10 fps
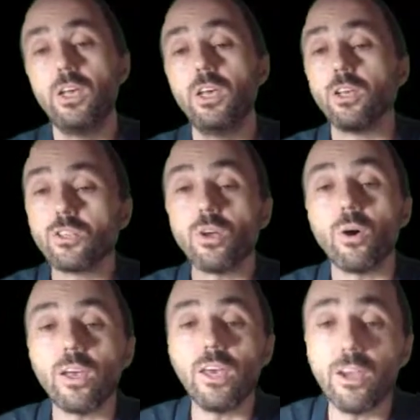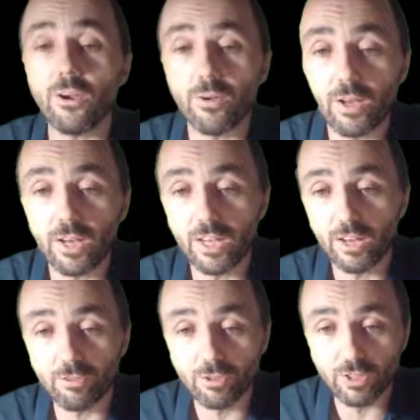So here I
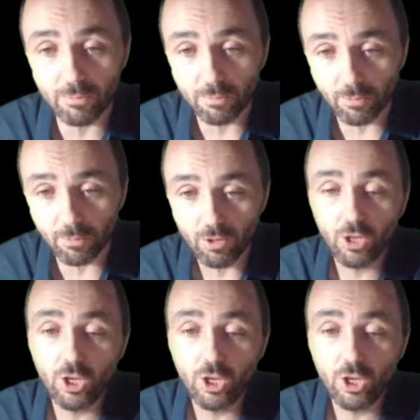have a table